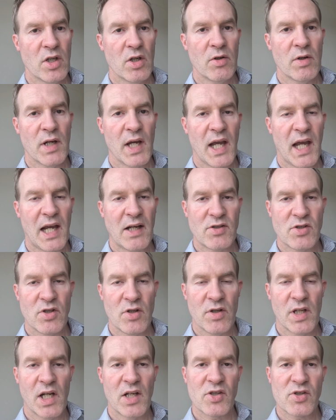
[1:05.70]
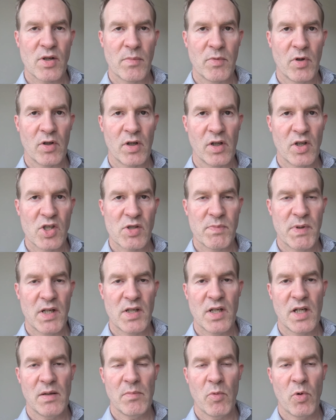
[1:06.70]
you how to do that, so I'm not going to
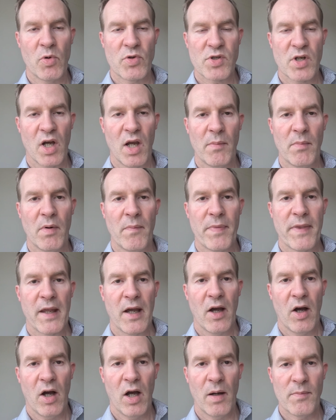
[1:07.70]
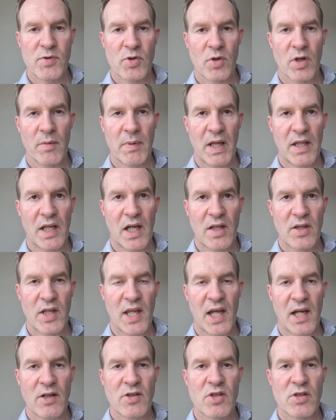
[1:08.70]
spend any more time talking about that
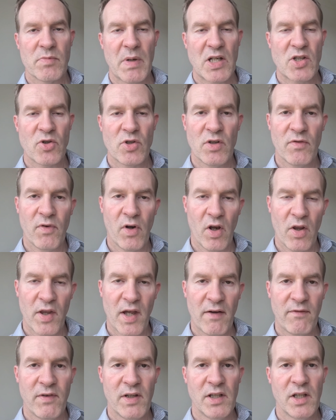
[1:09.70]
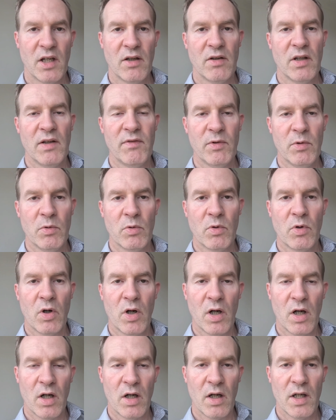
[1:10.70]
now, so make sure you follow that video if you
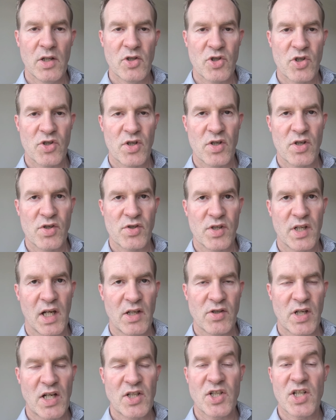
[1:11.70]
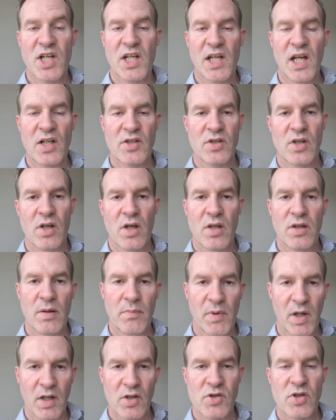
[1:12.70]
are interested to see how to actually connect the
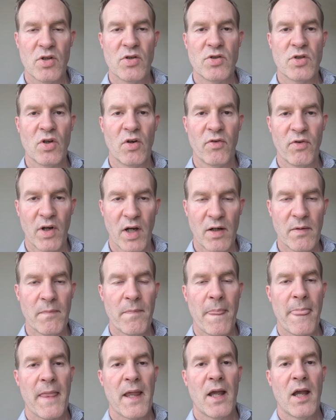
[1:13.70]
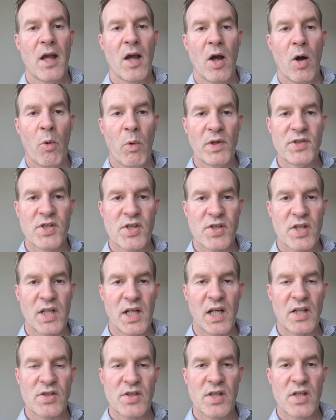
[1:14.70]
Mic 2 to your phone. Once it's
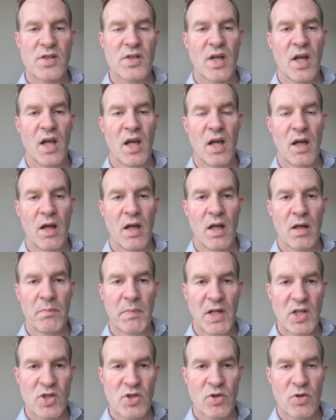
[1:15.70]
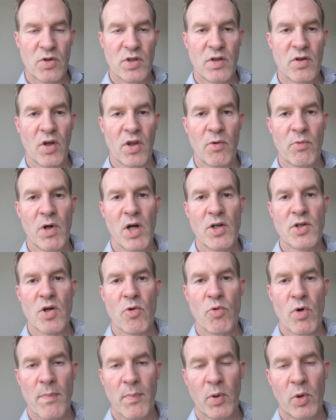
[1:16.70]
connected, make sure you've got the Rode
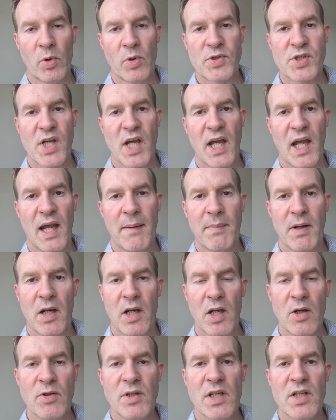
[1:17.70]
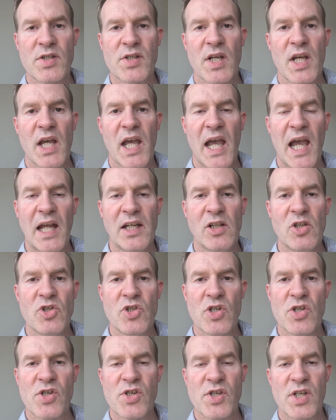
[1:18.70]
Reporter app loaded, and you
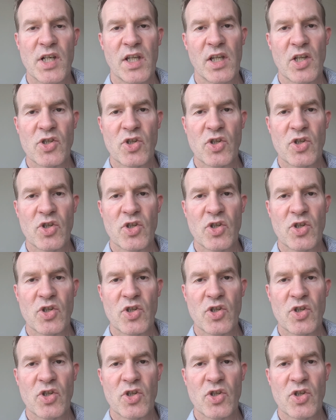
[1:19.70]
should see at the